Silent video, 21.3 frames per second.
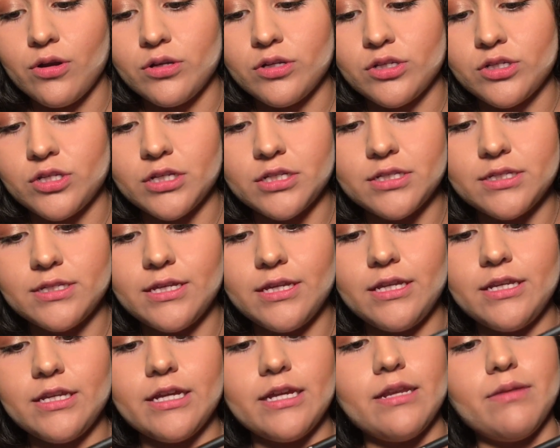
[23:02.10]

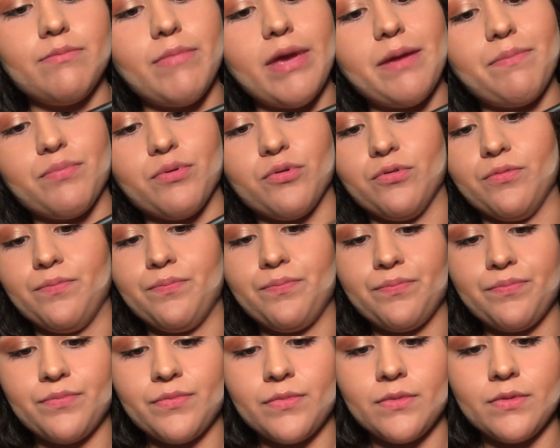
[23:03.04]
16 in maple.
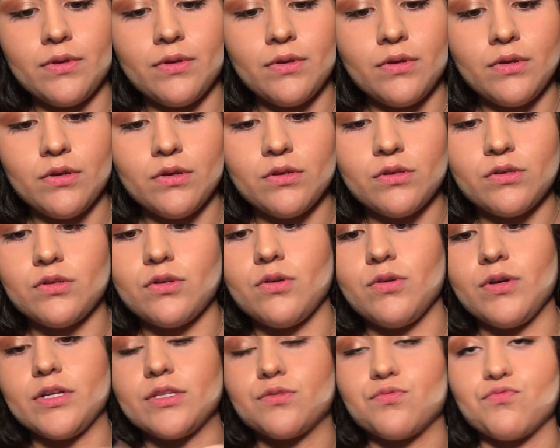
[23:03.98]
So
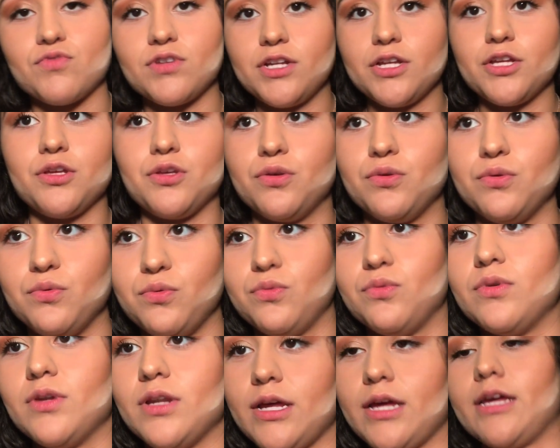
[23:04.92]
it's really cute.
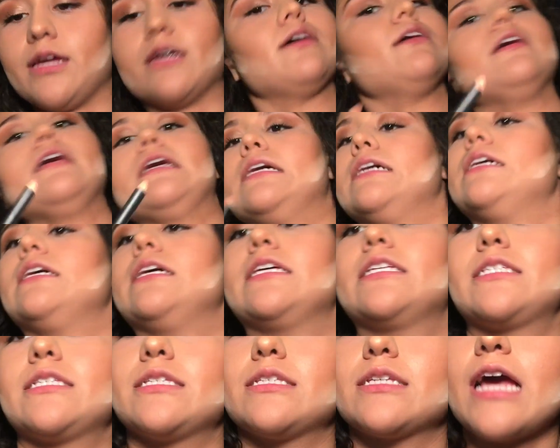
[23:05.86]
Like,
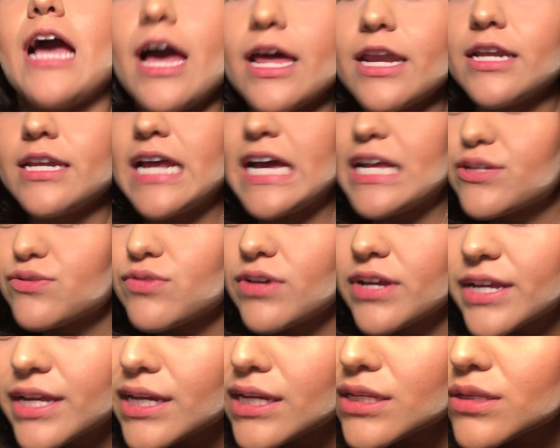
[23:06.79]
it's kind of natural,
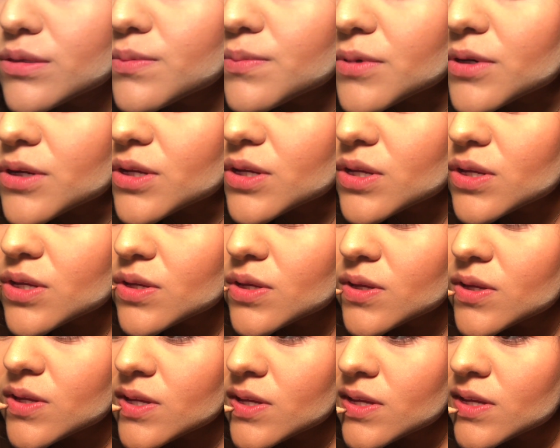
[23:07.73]
I guess, but
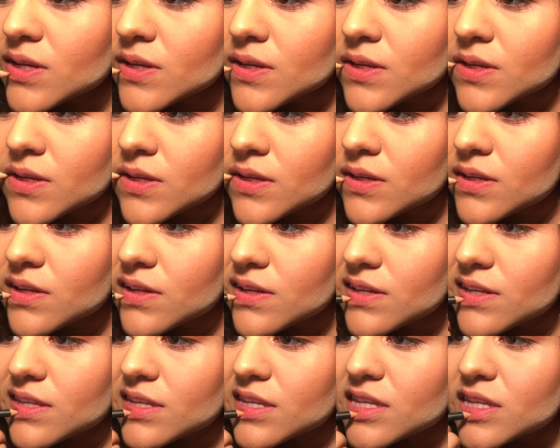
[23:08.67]

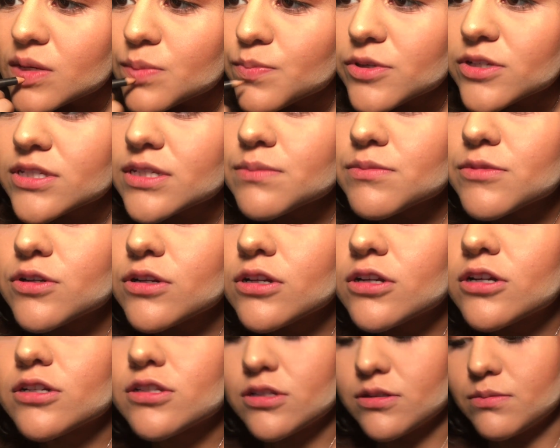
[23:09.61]
it's super
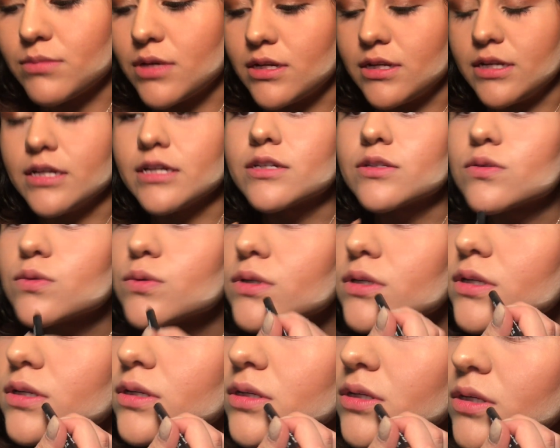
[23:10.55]
similar to my NYX
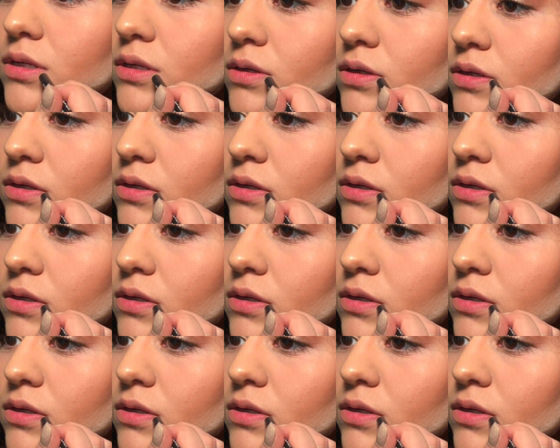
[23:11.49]
one.